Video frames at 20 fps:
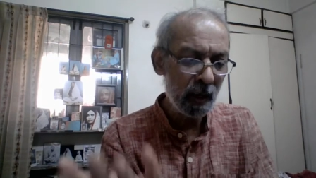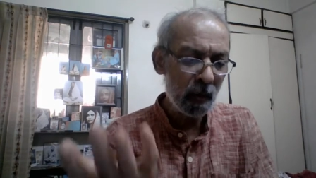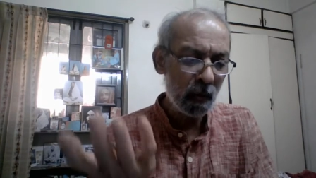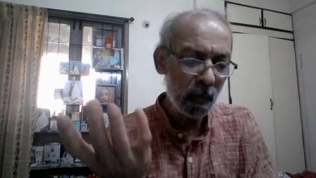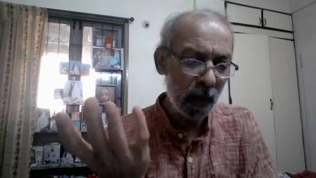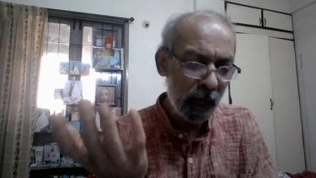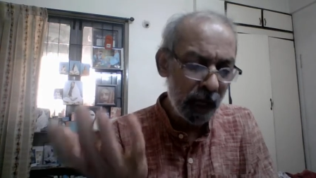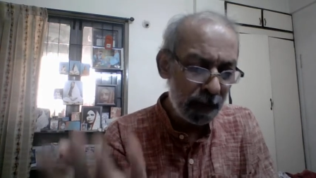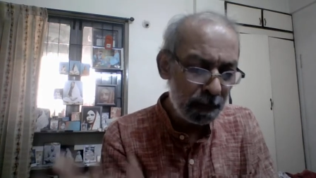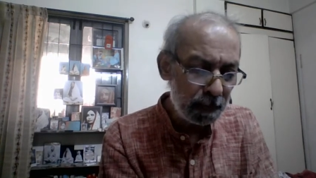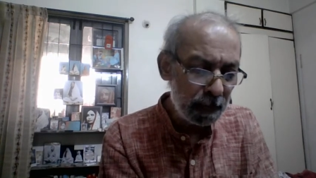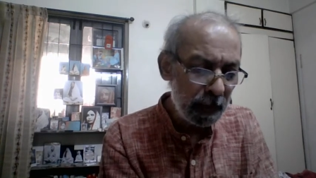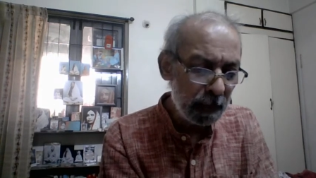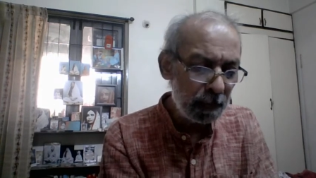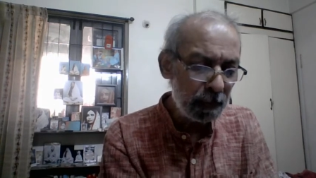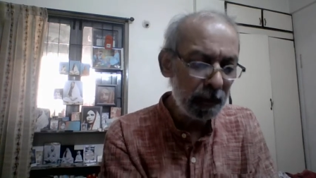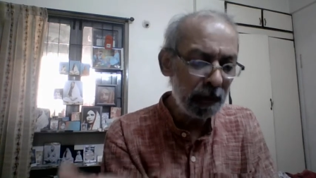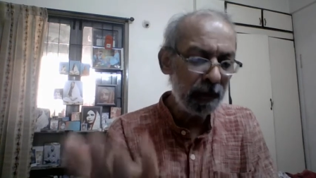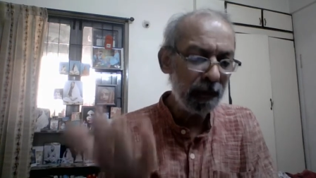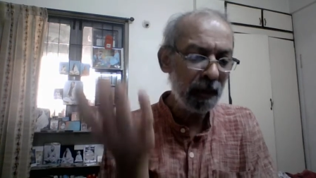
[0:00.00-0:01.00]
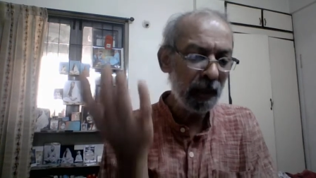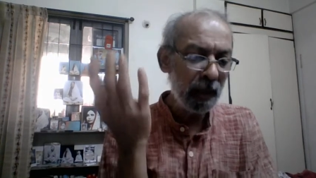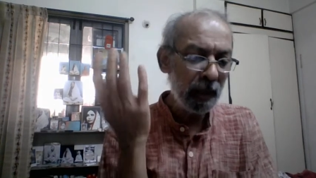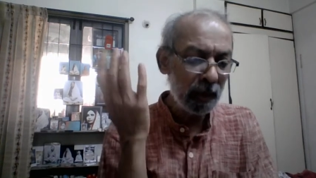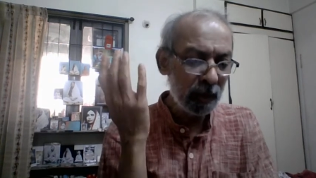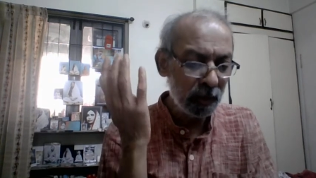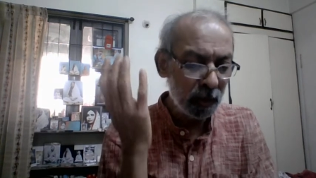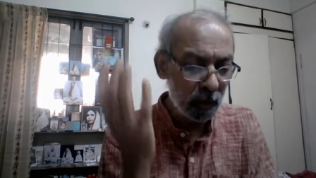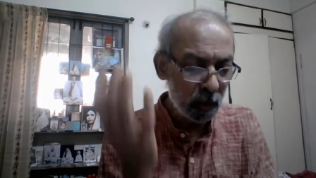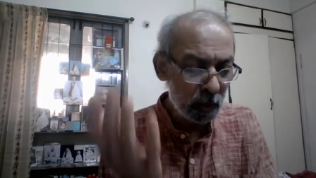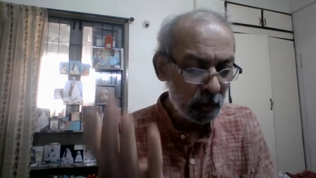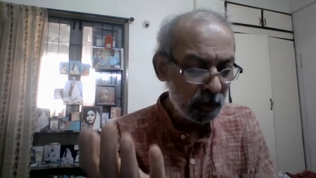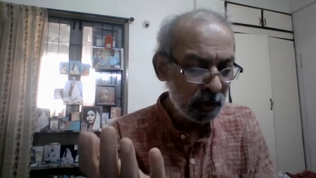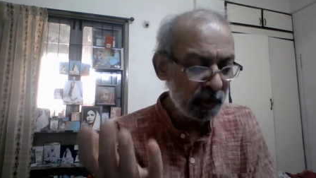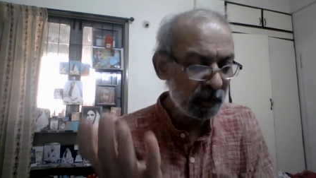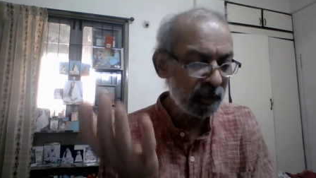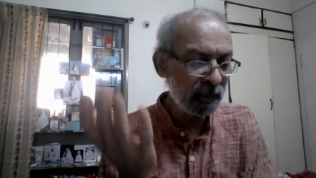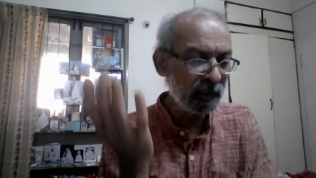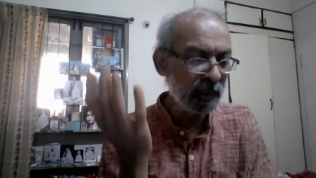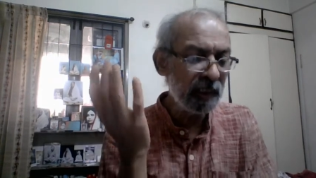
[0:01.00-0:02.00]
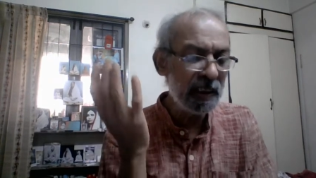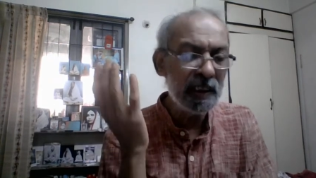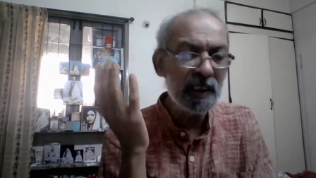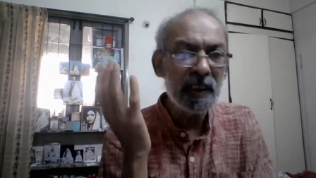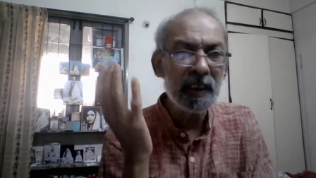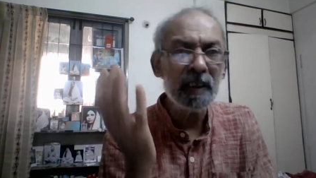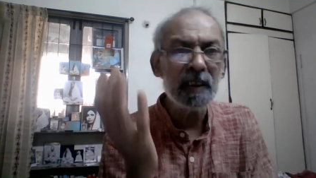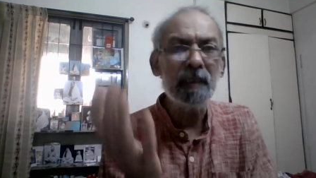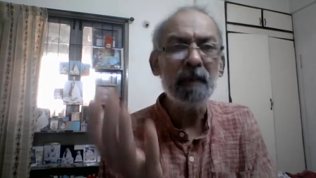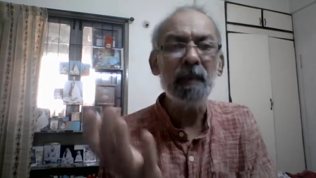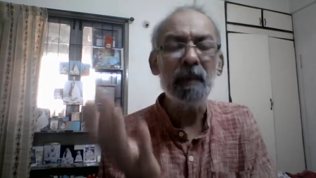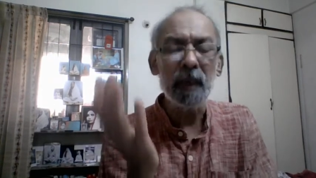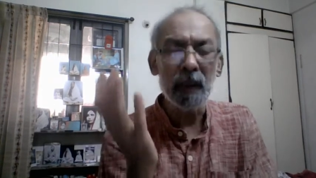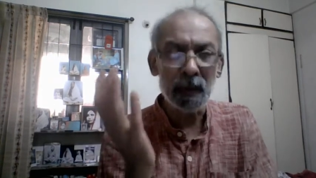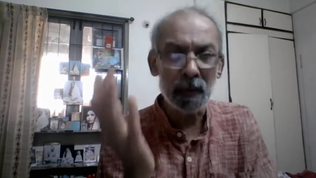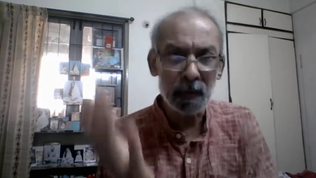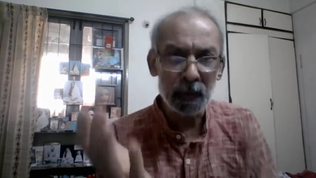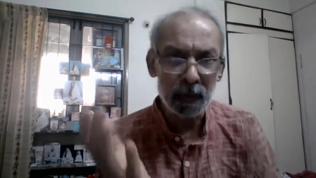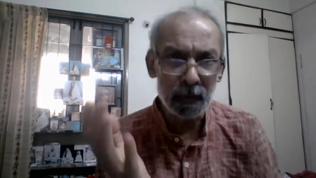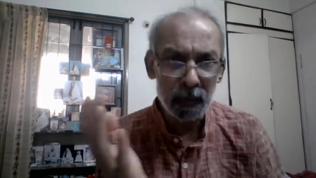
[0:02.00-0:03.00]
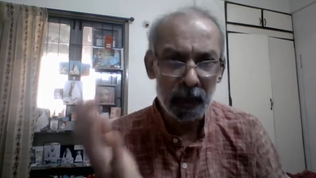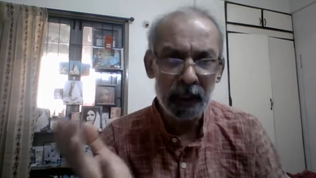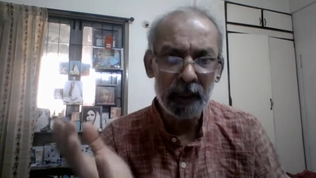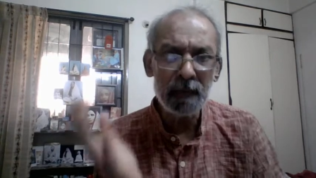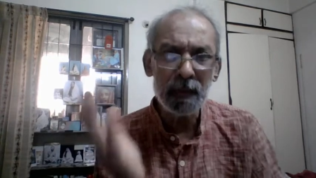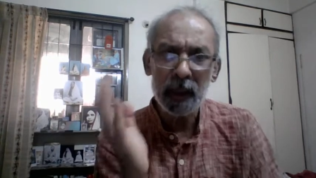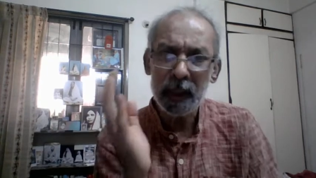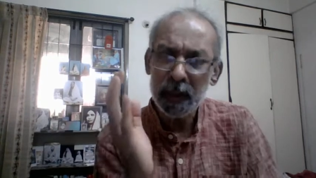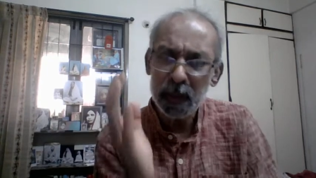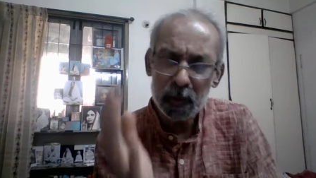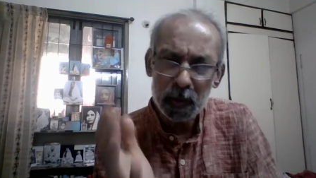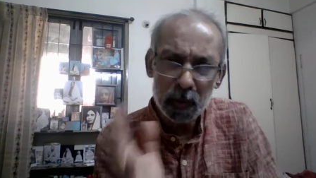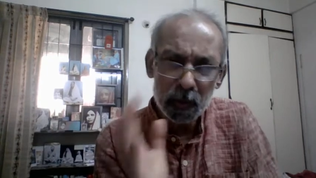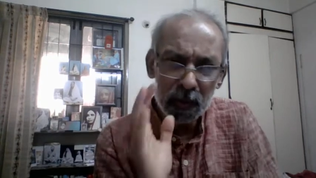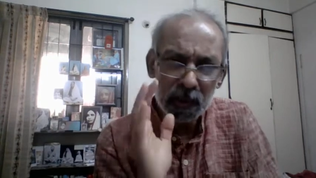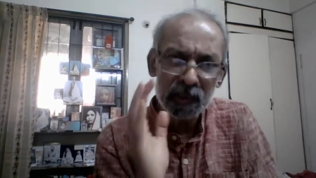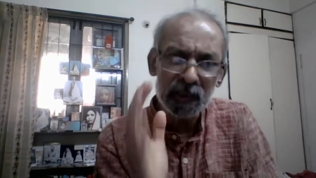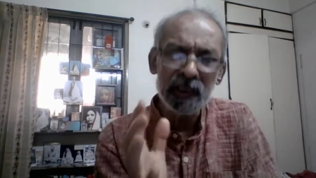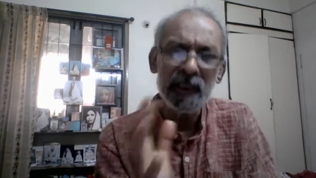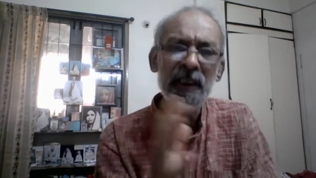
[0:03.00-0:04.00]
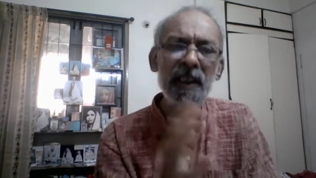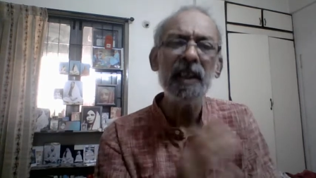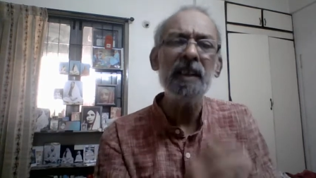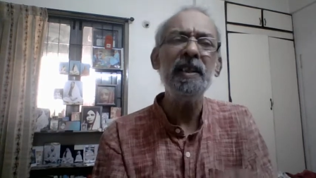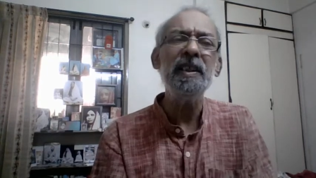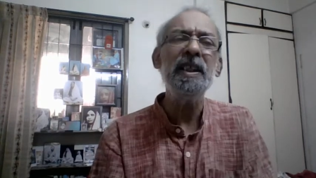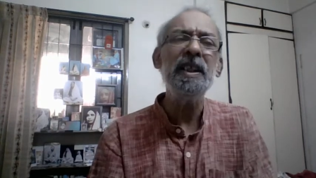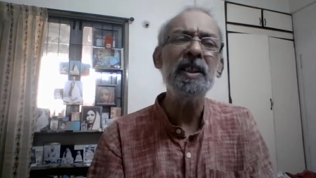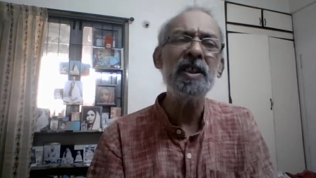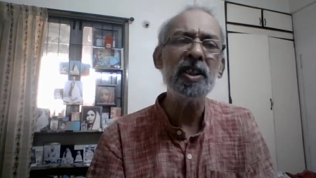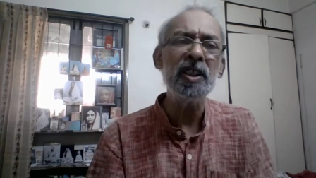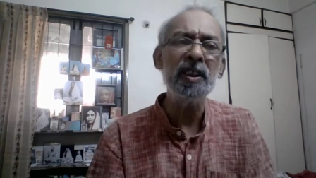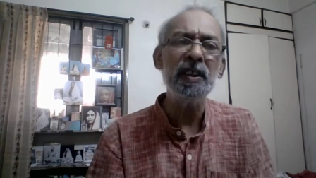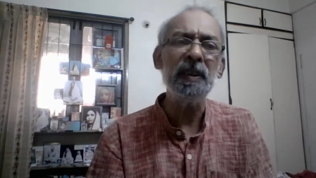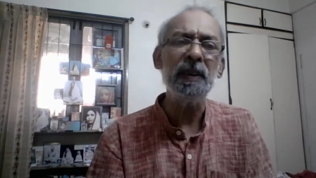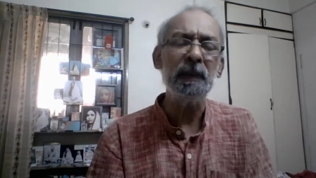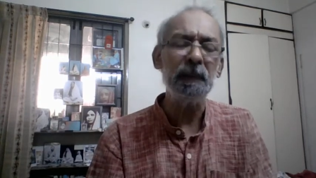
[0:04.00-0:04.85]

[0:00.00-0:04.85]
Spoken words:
why people don't see their why you don't see their nature,